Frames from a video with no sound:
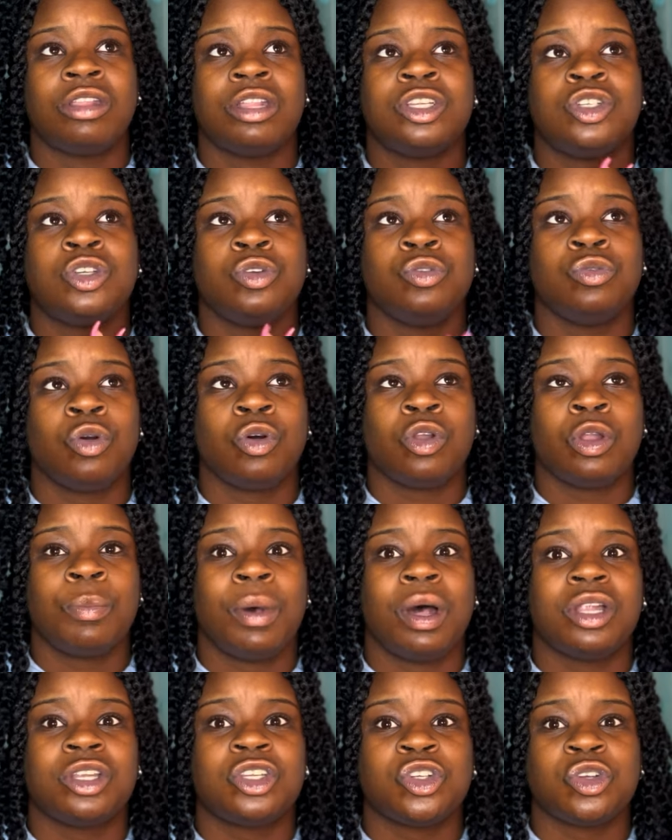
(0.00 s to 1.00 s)
that you wrote
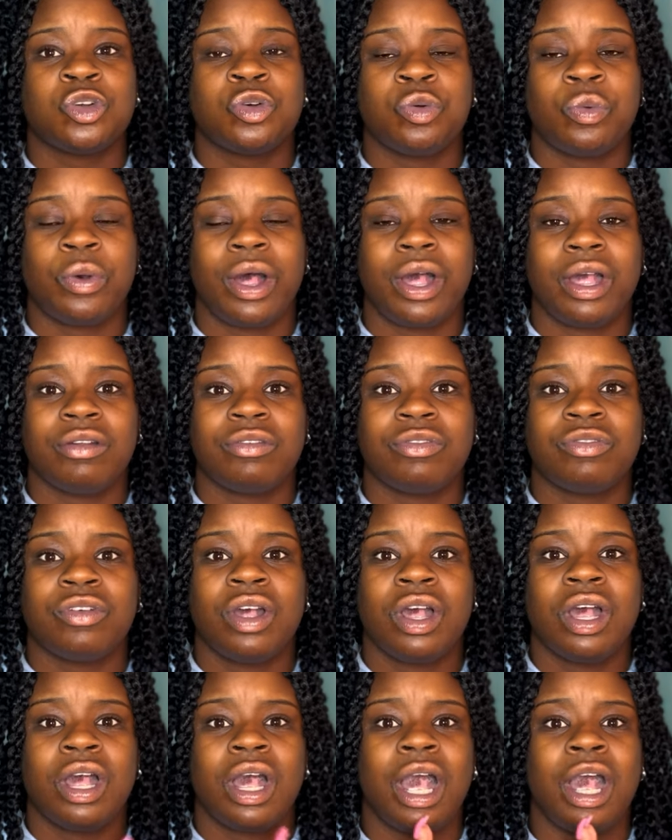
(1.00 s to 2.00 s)
about your wife
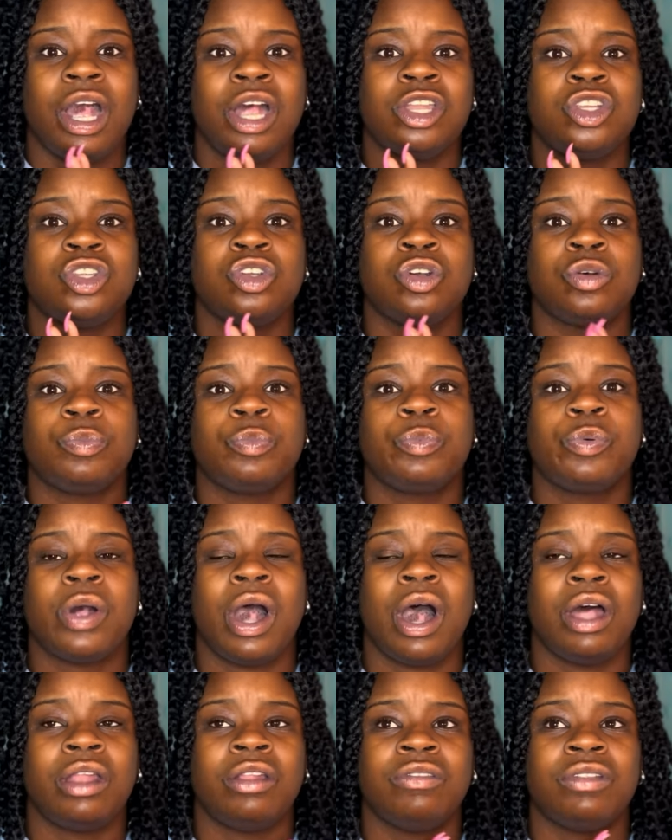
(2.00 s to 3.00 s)
and you're
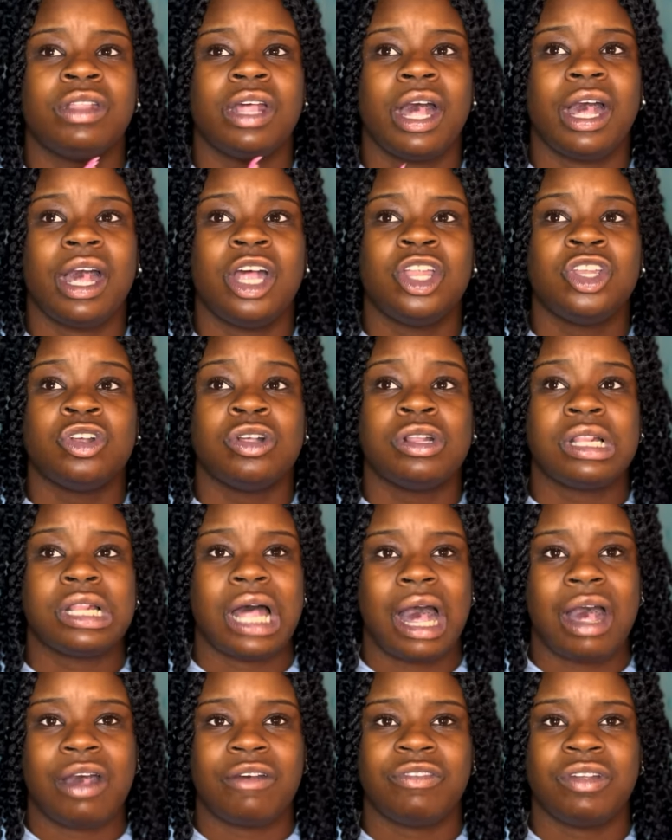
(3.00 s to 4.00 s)
proud of that and you're
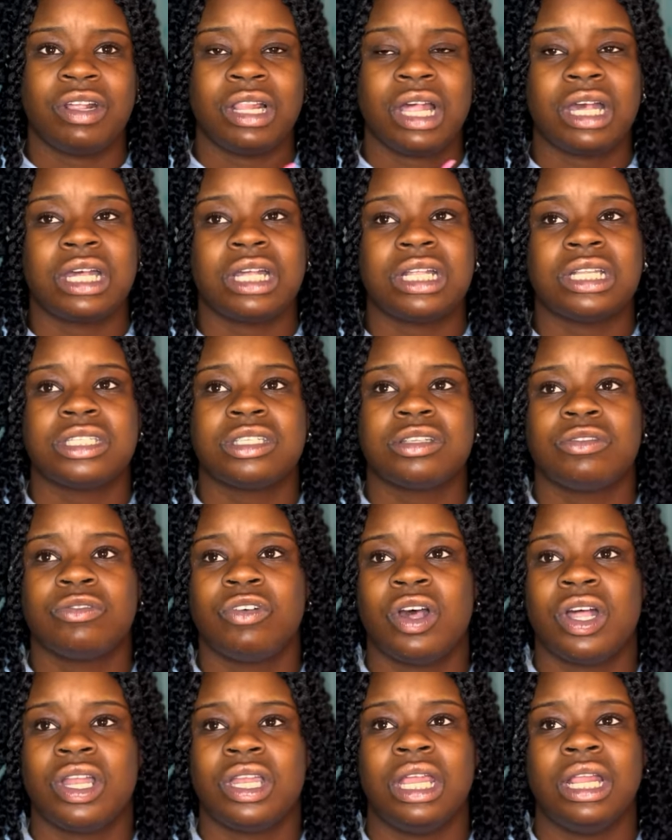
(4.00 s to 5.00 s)
laughing like it's
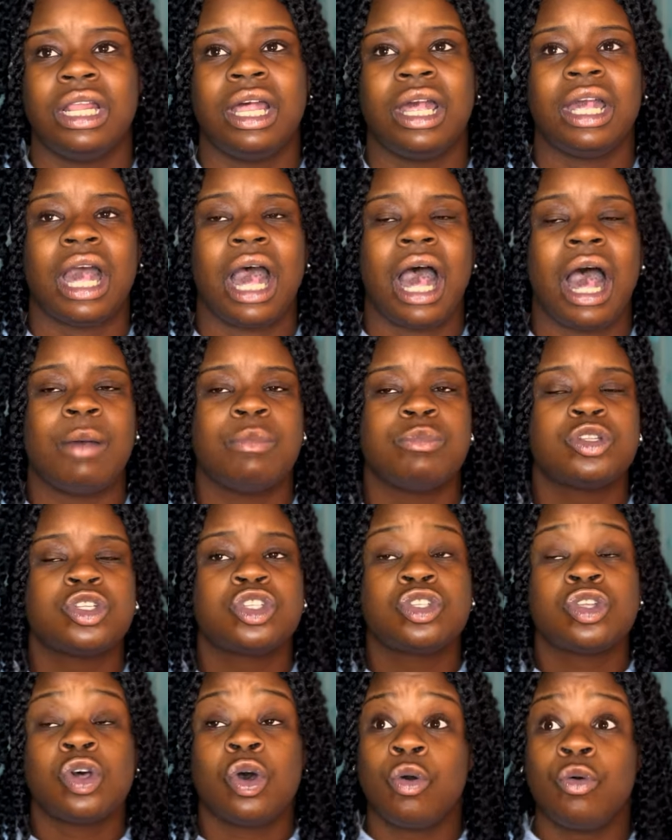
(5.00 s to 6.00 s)
funny like i'm
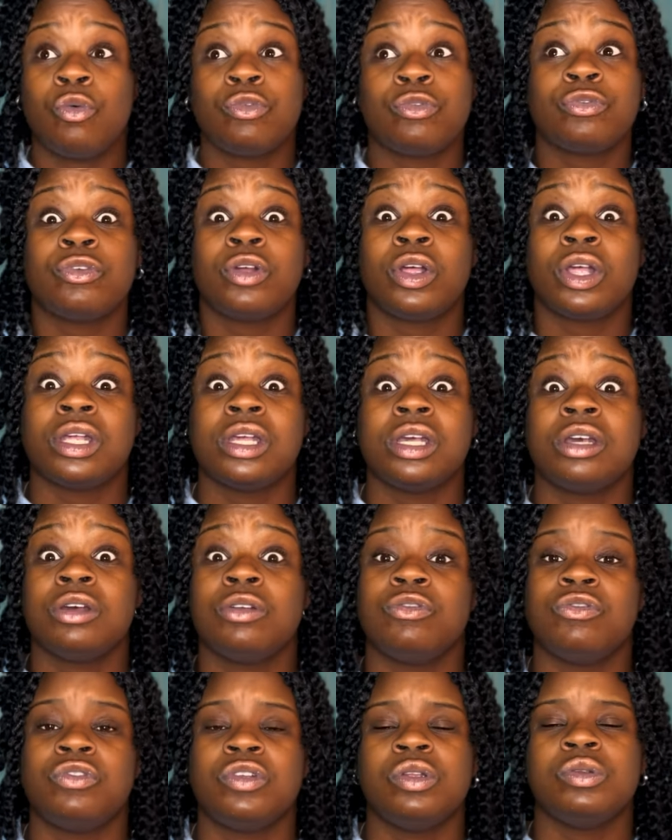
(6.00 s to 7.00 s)
so freaking
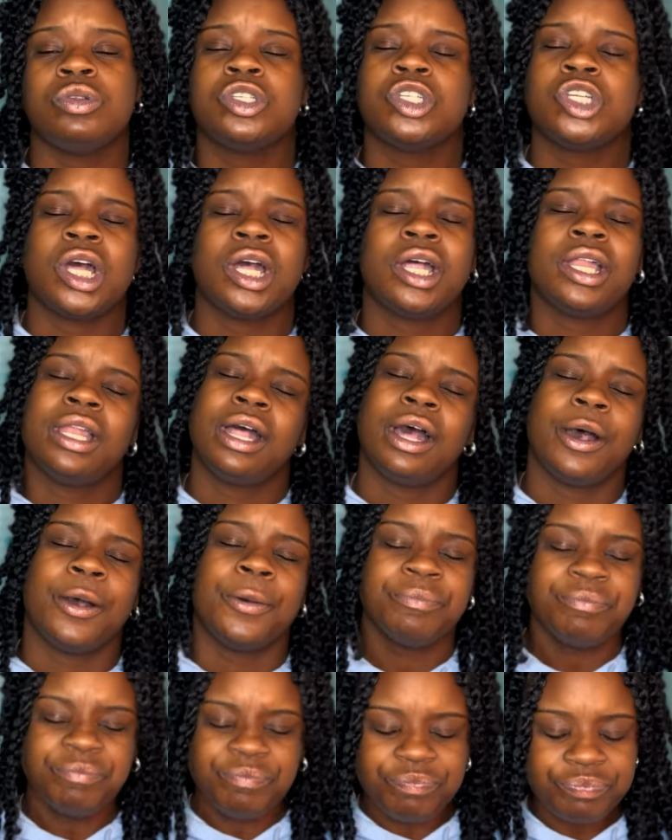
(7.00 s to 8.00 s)
confused right now